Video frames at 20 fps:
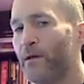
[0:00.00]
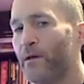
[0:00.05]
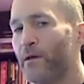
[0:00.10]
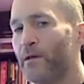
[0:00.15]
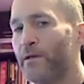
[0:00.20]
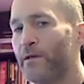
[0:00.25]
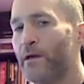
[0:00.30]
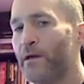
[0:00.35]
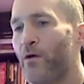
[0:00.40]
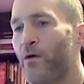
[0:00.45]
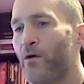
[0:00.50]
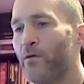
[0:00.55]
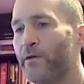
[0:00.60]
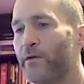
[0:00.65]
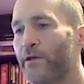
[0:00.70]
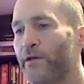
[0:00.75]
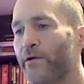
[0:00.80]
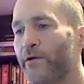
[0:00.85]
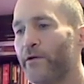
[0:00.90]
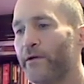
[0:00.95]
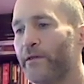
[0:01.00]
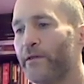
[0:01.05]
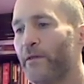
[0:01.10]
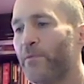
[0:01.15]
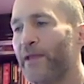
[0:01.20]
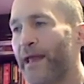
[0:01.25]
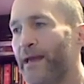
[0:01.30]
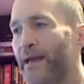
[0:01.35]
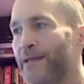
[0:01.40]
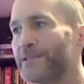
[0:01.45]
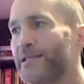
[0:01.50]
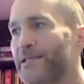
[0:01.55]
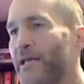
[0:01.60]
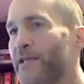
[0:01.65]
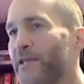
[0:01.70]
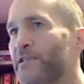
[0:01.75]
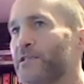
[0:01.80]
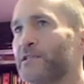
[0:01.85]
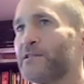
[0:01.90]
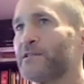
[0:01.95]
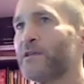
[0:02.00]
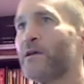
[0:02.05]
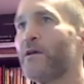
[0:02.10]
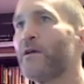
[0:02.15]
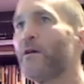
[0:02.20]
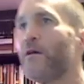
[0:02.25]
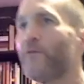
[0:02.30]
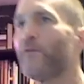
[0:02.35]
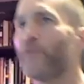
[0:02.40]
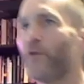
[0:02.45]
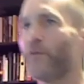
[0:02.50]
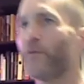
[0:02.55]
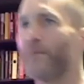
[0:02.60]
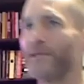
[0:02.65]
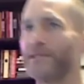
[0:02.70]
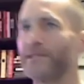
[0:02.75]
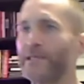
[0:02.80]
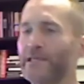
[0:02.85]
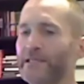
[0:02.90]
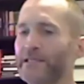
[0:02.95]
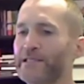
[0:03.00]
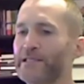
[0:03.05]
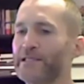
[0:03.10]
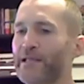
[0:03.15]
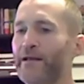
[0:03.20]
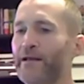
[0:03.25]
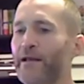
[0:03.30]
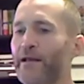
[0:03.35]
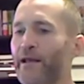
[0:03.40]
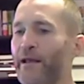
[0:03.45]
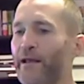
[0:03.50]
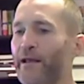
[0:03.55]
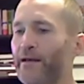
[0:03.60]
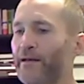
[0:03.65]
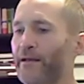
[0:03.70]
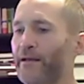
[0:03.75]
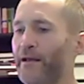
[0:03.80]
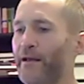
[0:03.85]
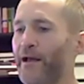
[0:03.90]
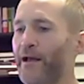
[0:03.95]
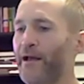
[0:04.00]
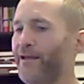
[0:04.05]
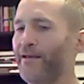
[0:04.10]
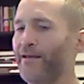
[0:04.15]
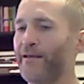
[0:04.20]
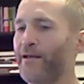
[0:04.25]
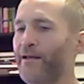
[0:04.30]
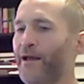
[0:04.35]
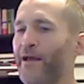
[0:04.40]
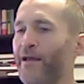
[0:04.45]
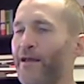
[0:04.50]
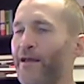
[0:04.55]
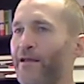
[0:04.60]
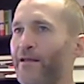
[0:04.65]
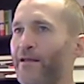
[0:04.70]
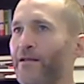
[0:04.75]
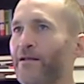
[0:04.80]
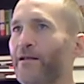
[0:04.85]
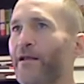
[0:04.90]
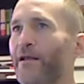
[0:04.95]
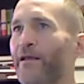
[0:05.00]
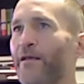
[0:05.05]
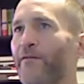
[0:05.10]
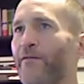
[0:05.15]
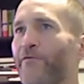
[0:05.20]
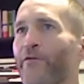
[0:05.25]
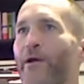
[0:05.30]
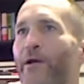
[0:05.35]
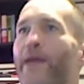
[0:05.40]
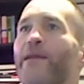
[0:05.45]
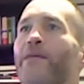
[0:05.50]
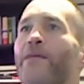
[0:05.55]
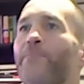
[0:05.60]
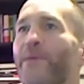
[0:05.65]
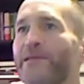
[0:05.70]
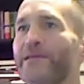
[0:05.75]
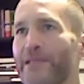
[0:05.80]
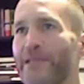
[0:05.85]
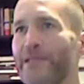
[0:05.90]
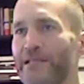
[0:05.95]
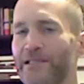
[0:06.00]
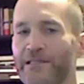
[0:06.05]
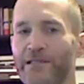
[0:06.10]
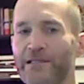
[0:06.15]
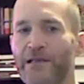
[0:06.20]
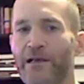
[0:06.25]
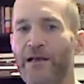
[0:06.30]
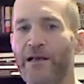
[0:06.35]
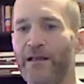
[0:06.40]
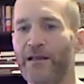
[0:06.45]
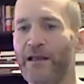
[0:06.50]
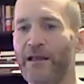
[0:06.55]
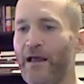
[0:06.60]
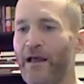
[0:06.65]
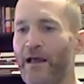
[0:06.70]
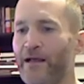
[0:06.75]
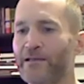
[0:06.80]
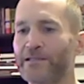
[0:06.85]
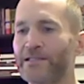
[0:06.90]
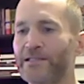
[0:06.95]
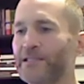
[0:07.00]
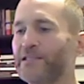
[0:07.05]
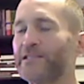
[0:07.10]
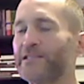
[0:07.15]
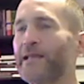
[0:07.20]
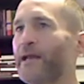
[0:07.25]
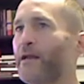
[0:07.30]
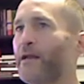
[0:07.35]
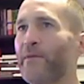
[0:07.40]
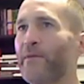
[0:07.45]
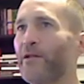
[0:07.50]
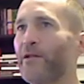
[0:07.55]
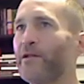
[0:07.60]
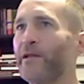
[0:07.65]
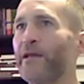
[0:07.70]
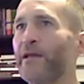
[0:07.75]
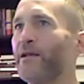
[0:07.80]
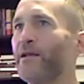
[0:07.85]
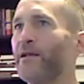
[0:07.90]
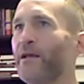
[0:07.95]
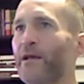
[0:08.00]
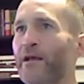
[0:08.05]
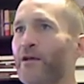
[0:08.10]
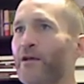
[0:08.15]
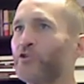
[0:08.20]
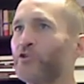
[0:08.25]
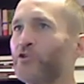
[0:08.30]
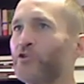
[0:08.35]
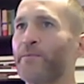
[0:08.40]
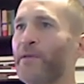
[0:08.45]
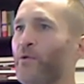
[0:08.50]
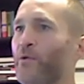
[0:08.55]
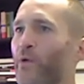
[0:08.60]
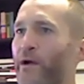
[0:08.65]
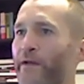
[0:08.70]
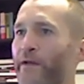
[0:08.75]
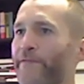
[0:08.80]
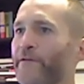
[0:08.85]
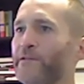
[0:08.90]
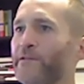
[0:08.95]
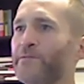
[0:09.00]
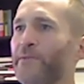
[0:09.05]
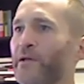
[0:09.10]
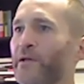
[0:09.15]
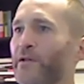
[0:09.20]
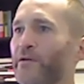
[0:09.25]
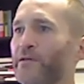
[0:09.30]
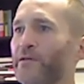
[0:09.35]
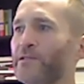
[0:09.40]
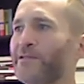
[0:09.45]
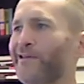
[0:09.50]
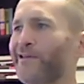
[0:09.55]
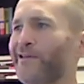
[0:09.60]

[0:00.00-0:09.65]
you're in the planning stages for a business, and I for any business, sustainability should be one of its pillars.